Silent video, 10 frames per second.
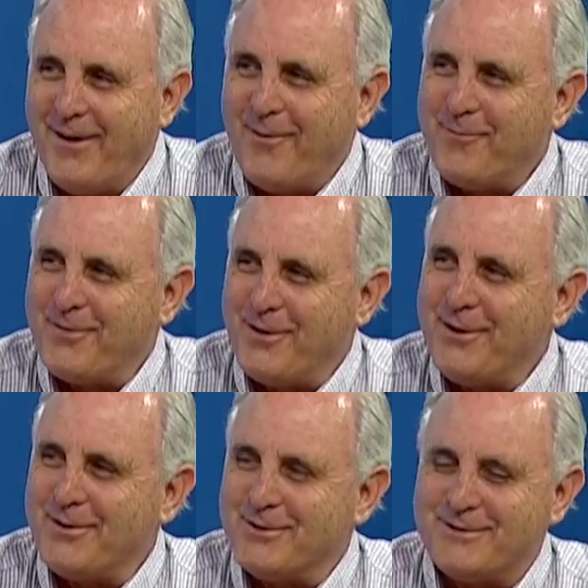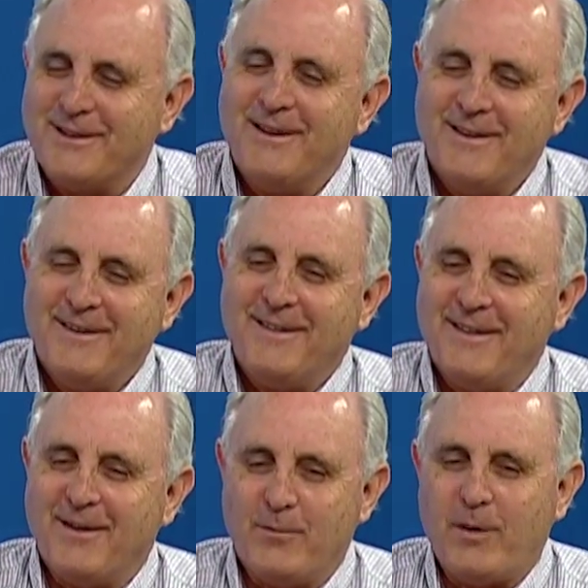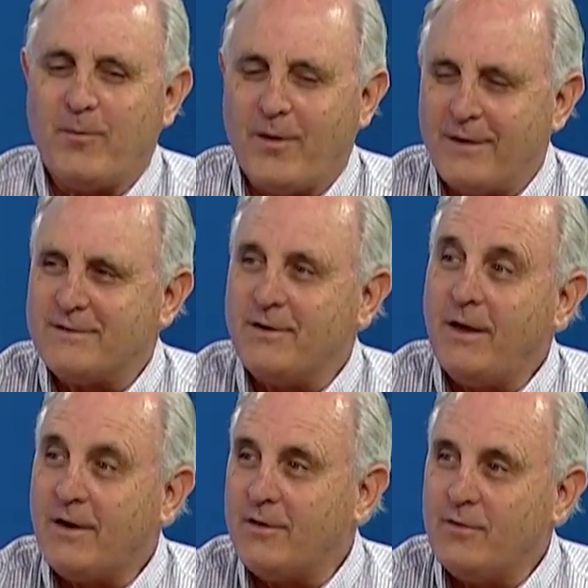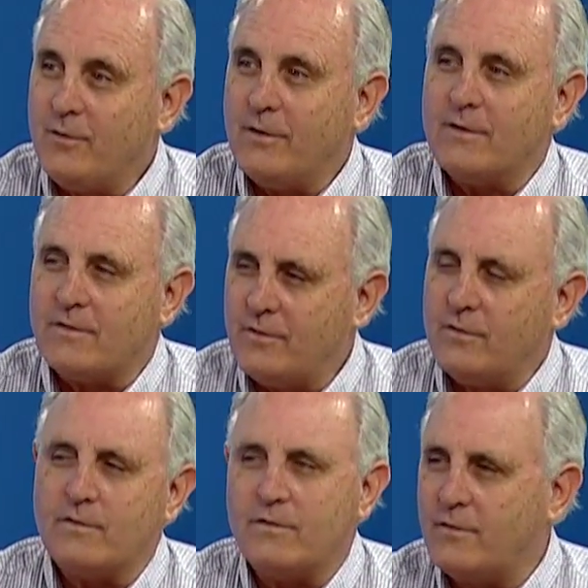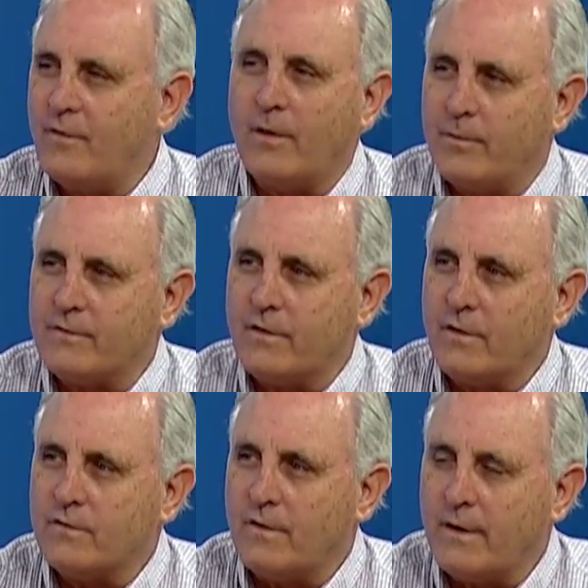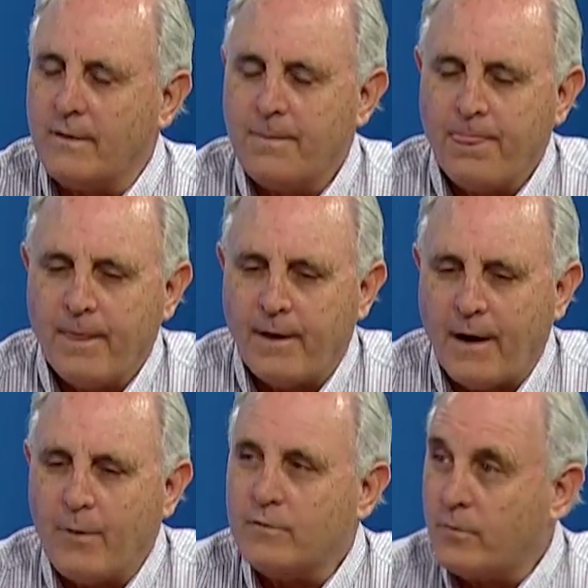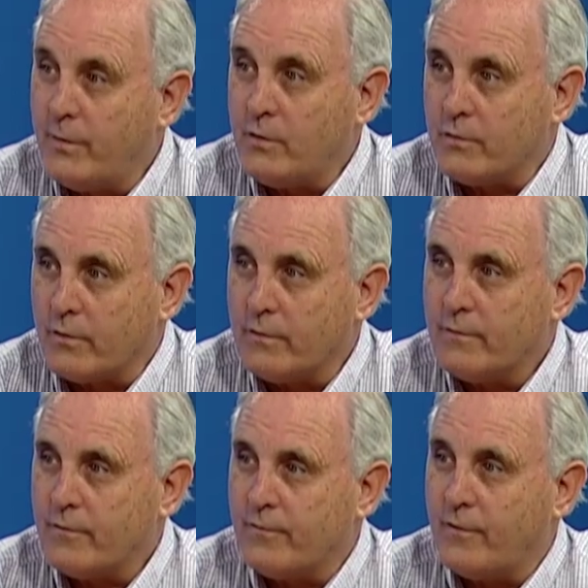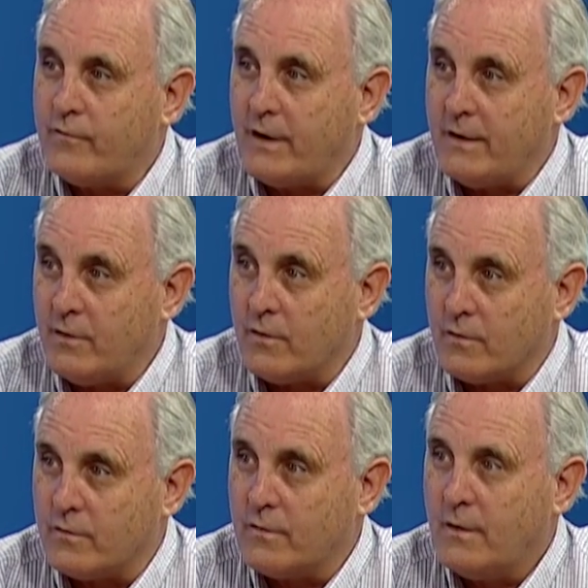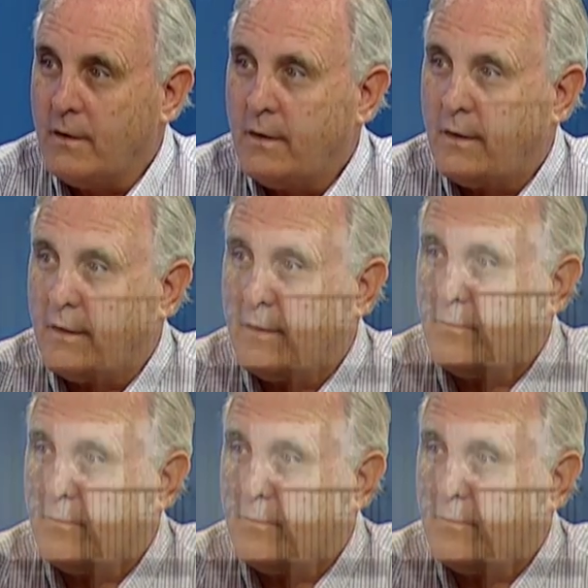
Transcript: over the years, uh, people ask you, hey, can you do this? And you just develop a skill set. Uh, I was a builder for 15 years uh,